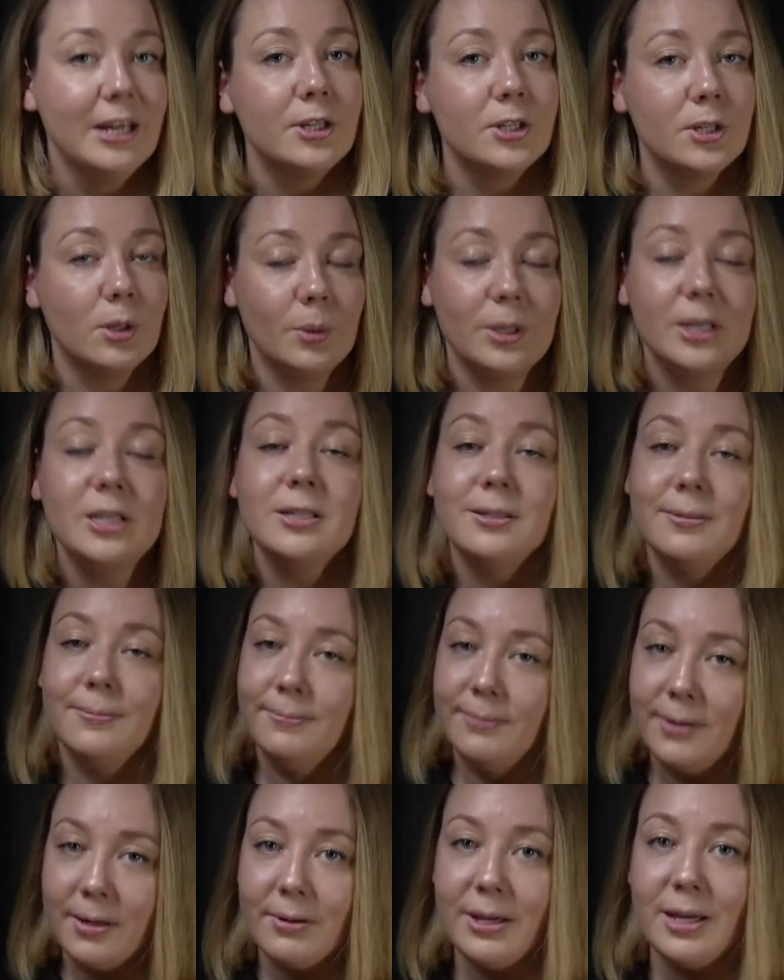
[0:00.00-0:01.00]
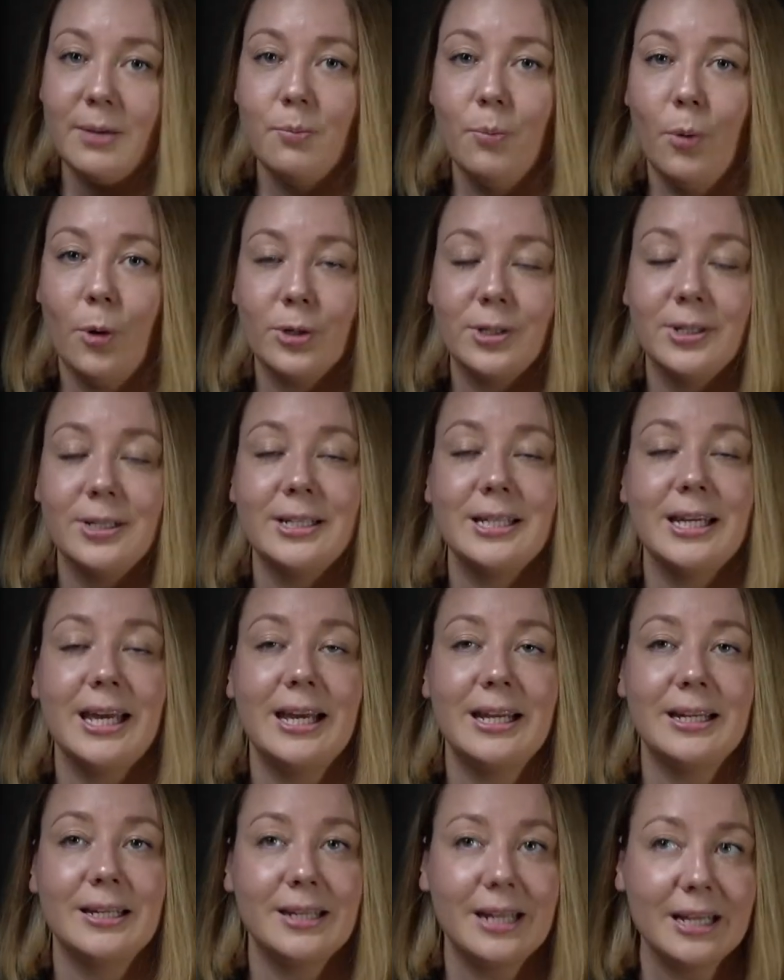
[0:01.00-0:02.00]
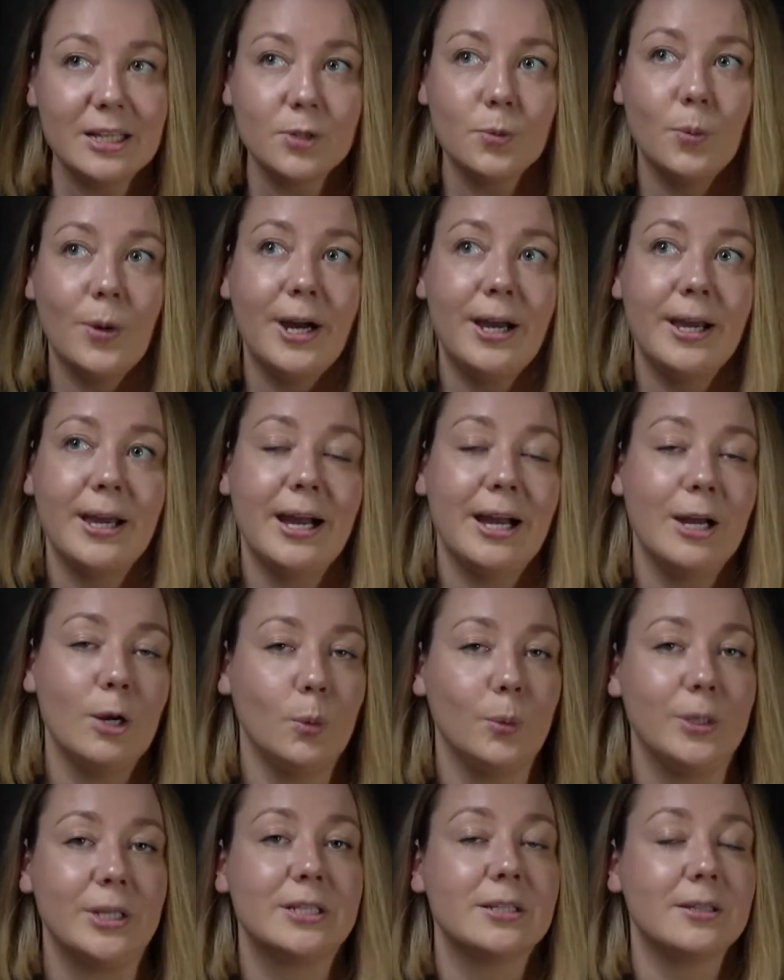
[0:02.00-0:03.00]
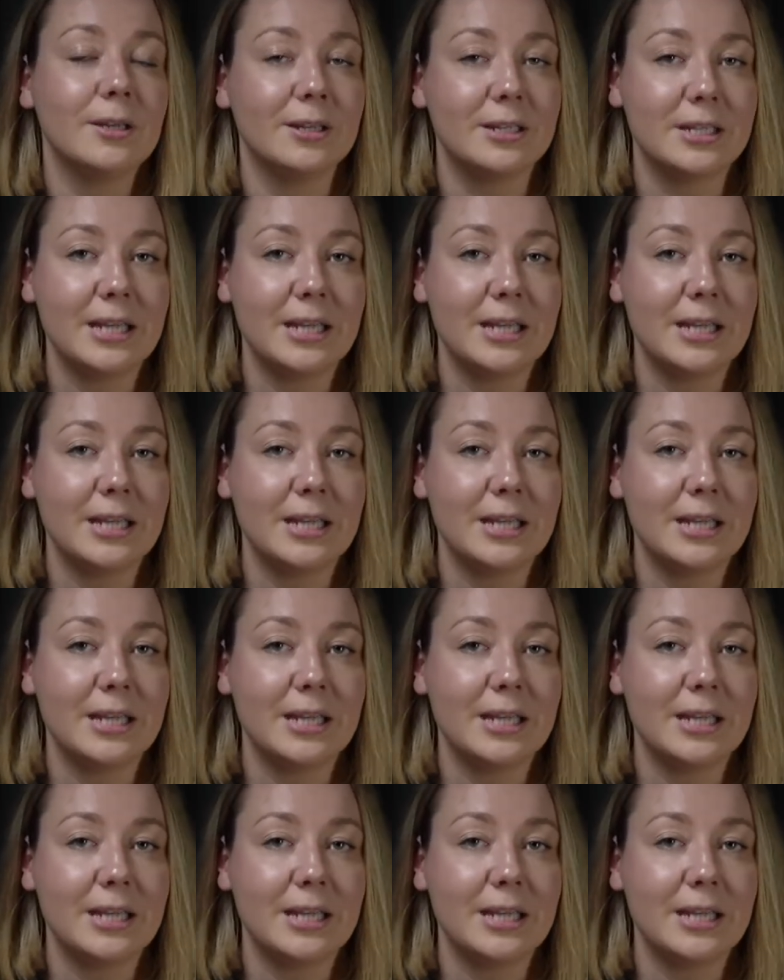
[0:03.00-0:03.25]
So it's very important, and that's why I always